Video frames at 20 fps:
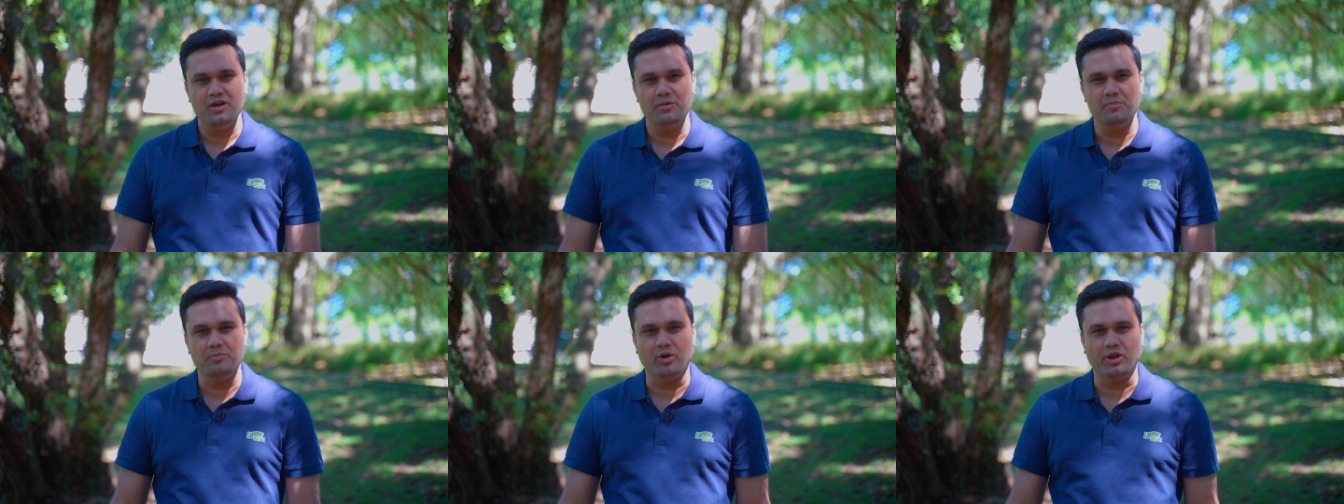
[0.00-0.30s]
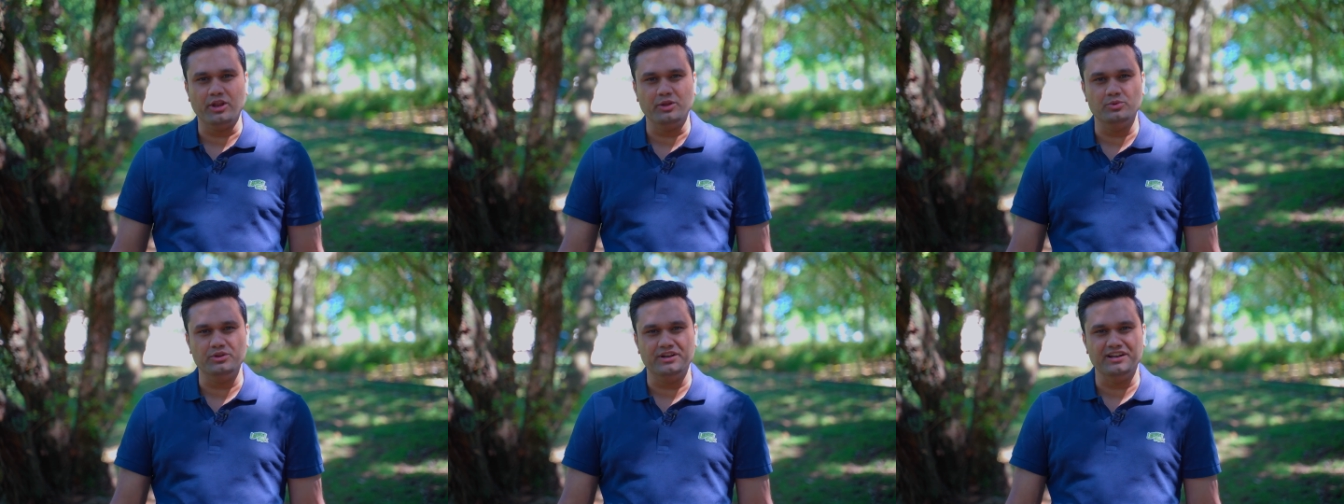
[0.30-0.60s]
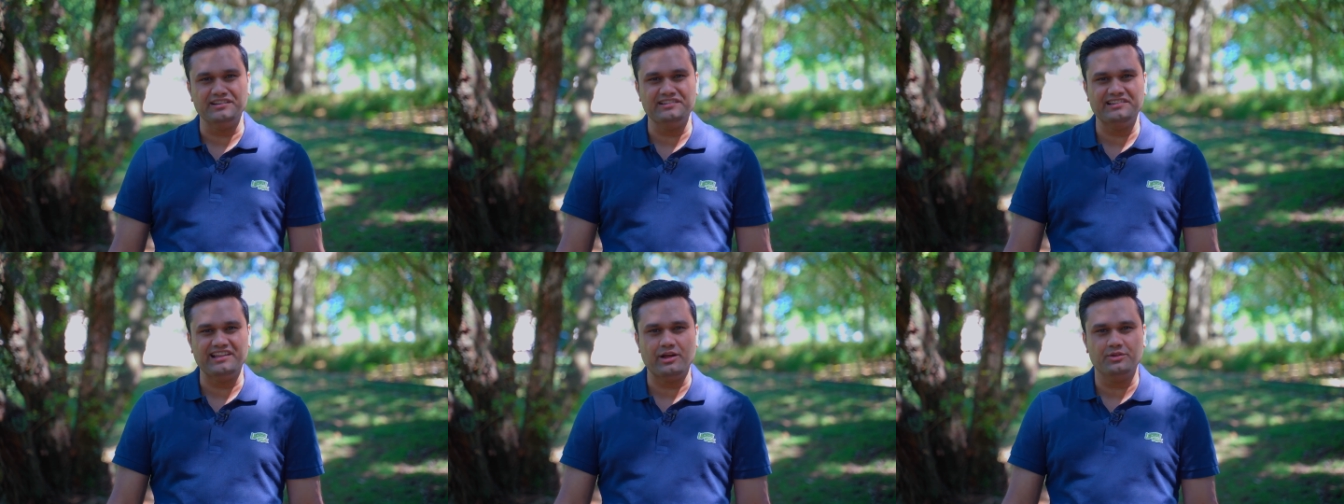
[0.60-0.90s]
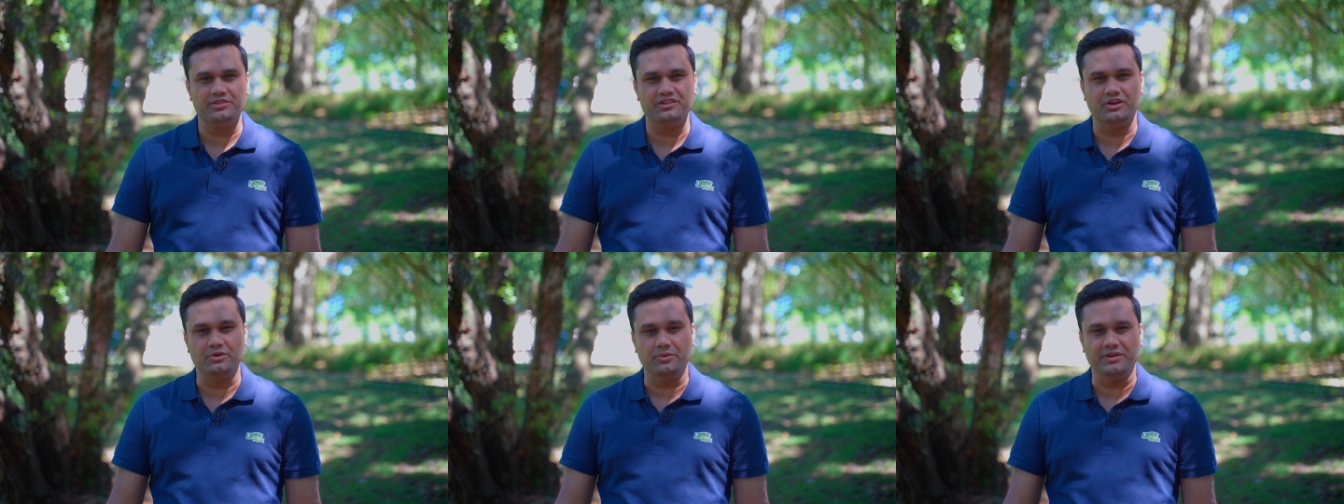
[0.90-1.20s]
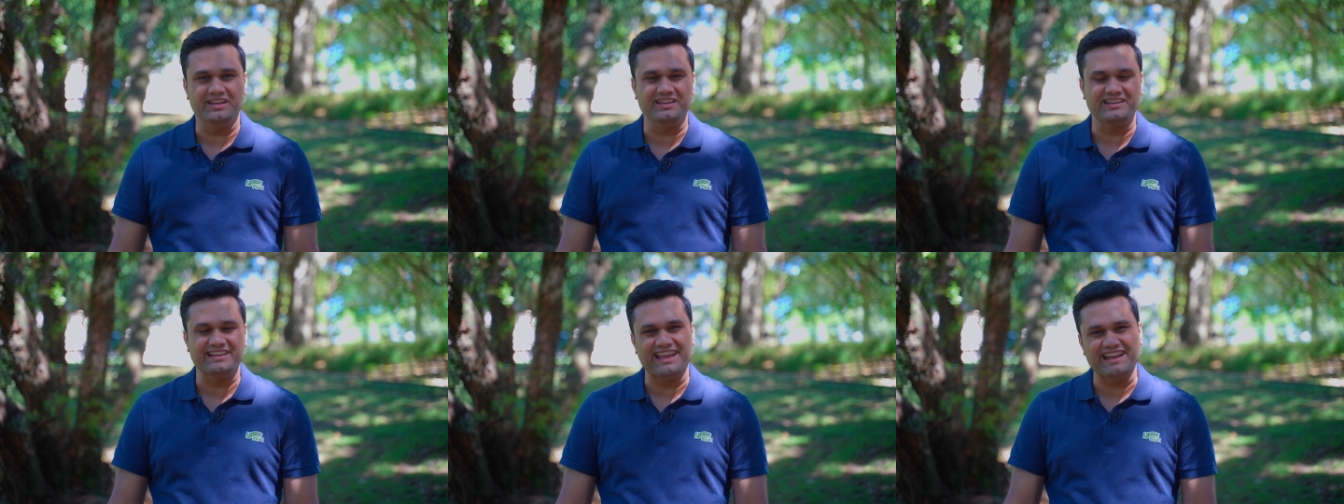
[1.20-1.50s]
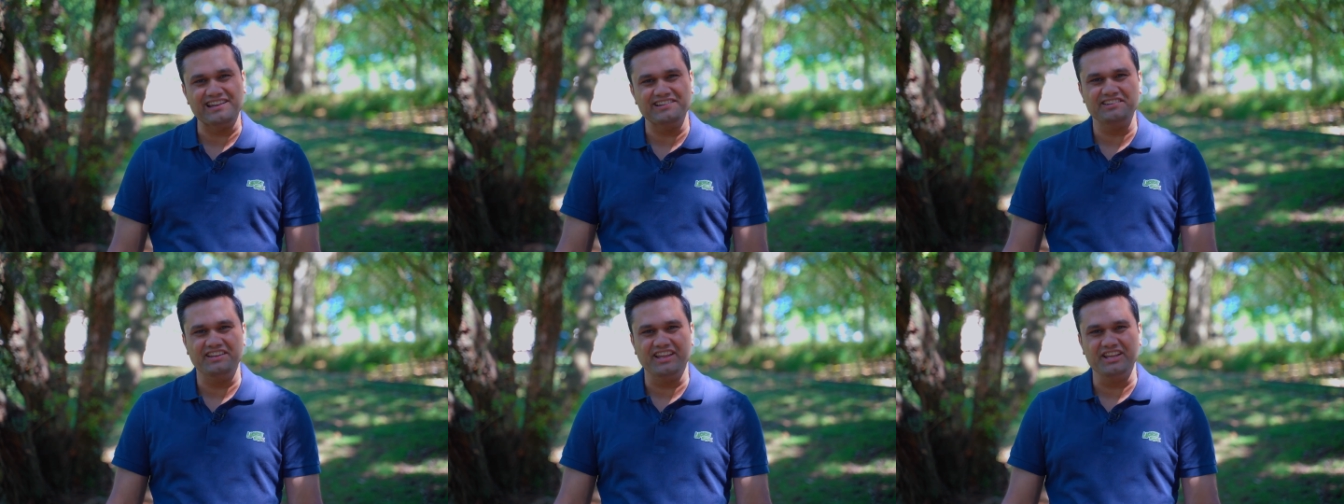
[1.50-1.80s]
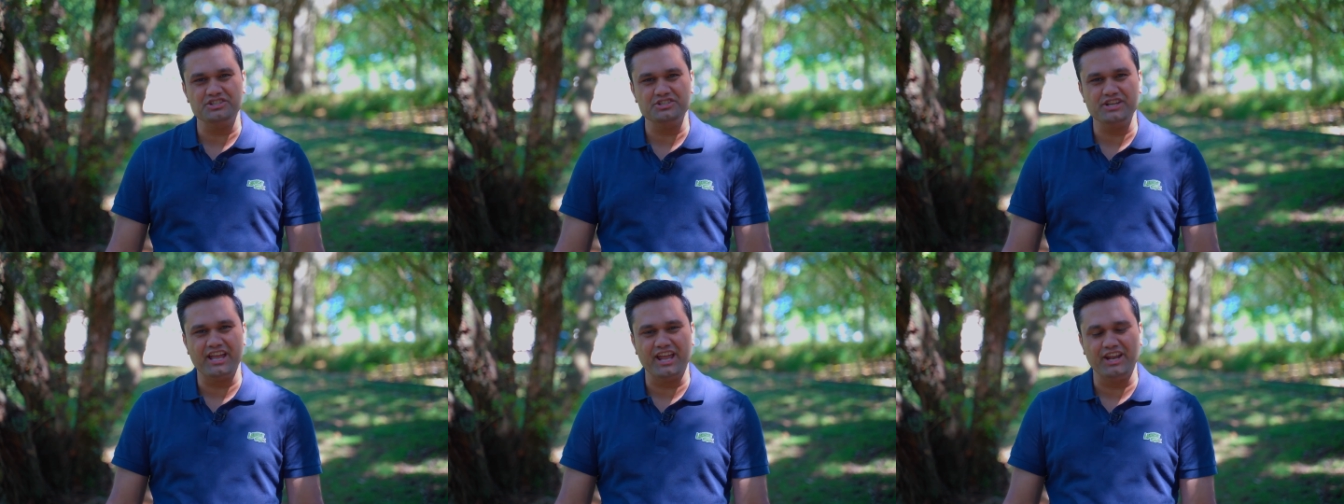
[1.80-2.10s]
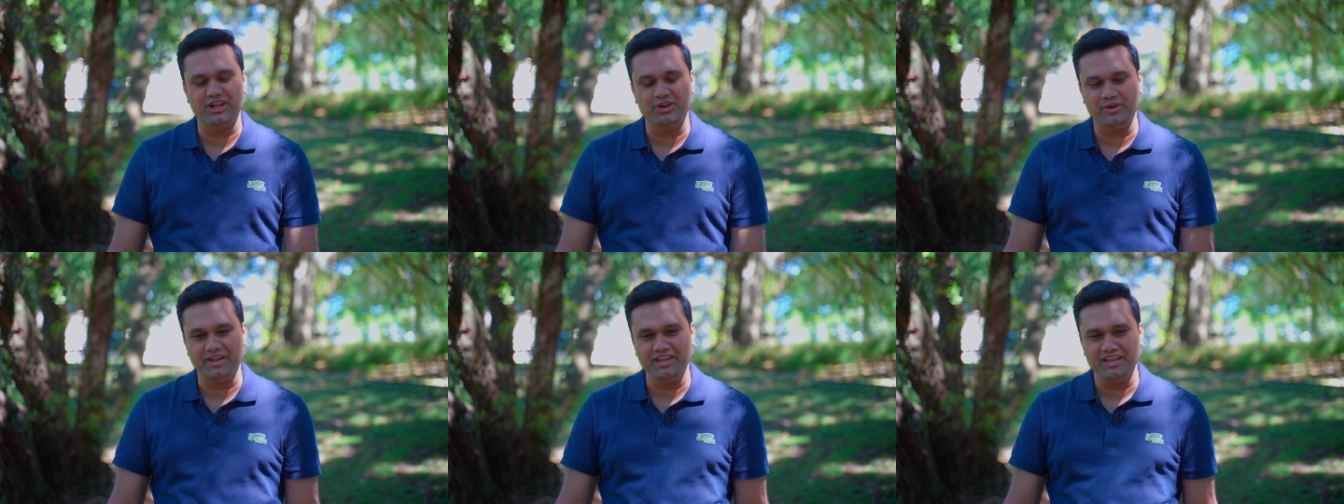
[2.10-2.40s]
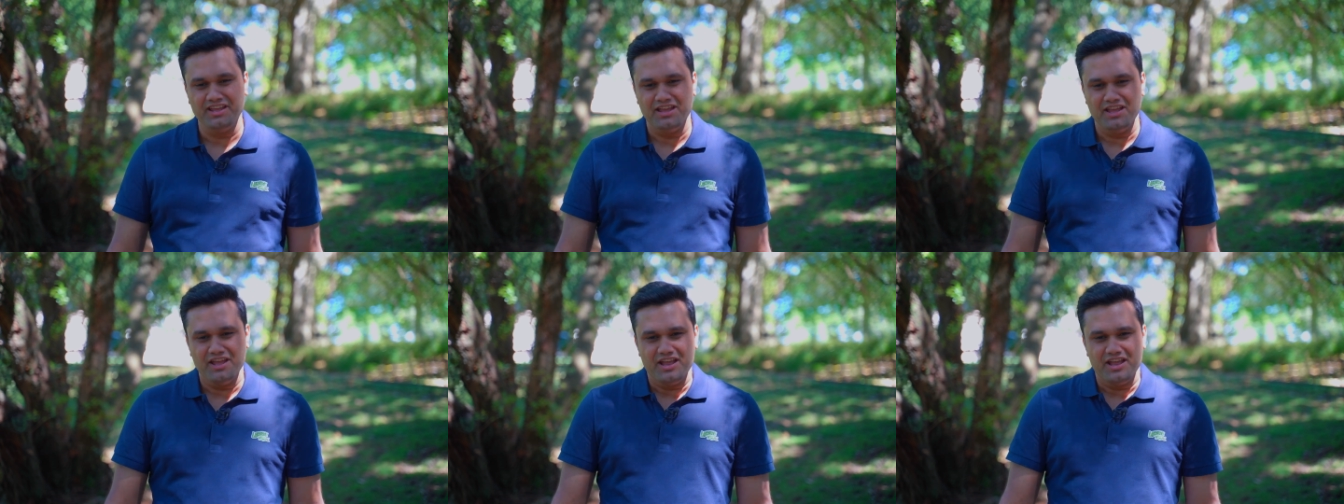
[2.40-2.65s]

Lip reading: Bollywood and South Korea against each category.